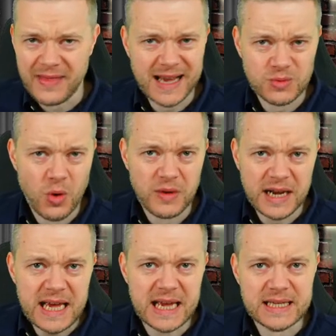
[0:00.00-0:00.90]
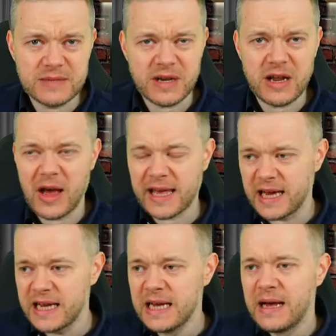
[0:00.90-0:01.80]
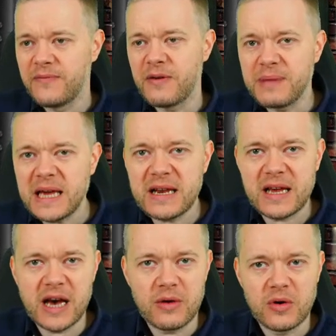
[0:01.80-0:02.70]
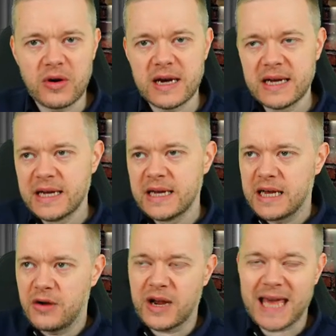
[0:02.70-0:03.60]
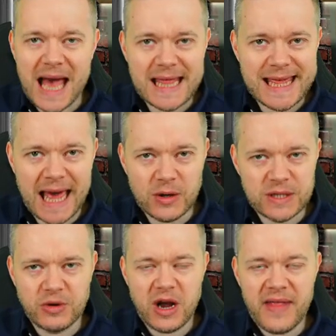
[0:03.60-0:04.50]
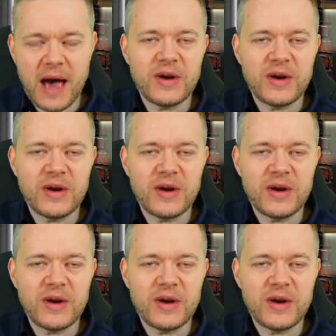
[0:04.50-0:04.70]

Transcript: That's what we need. Somebody like a Fabinho or a or a Kante or someone like that.